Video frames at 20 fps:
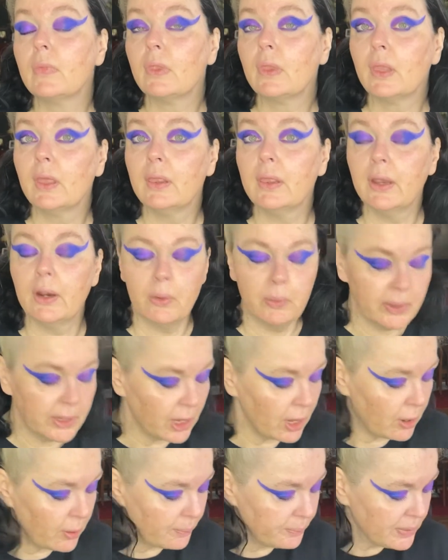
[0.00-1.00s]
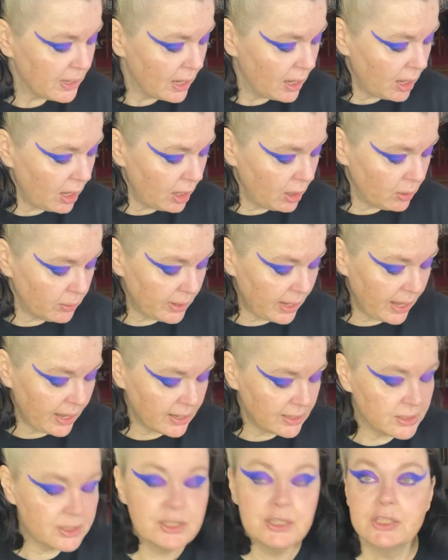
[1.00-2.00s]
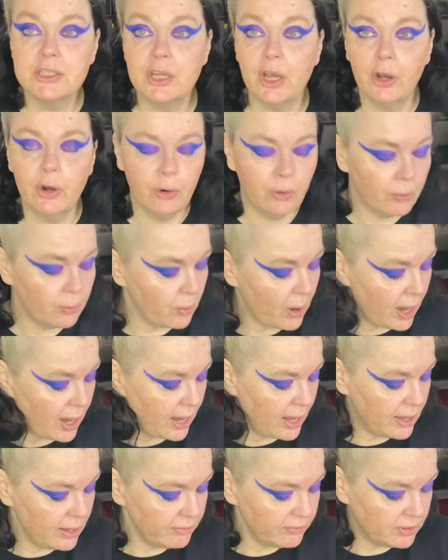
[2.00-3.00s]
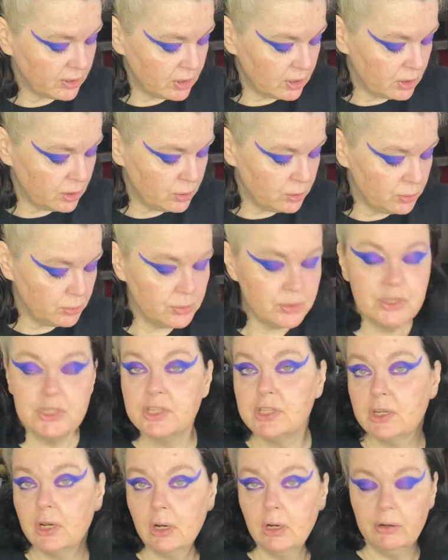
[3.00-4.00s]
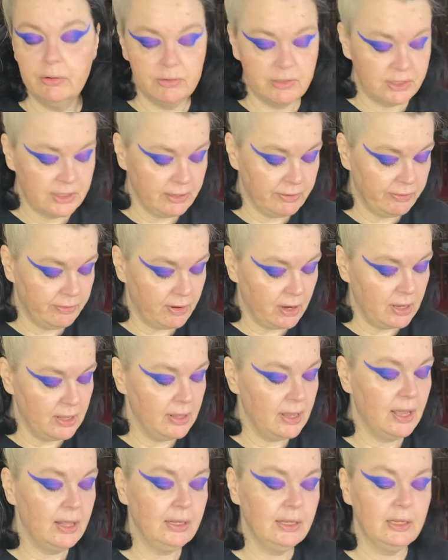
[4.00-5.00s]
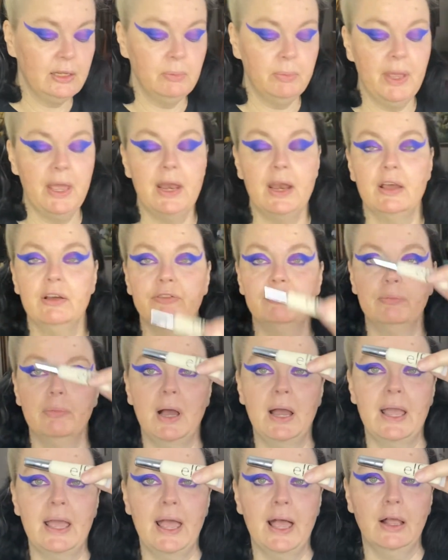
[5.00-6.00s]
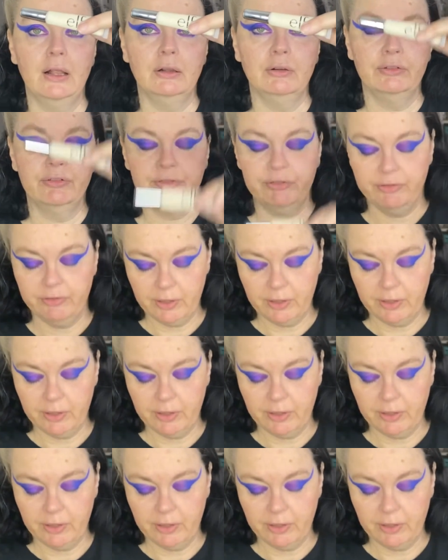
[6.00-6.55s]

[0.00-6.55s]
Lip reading: There we go. Okay, so I've used a little bit of my e.l.f.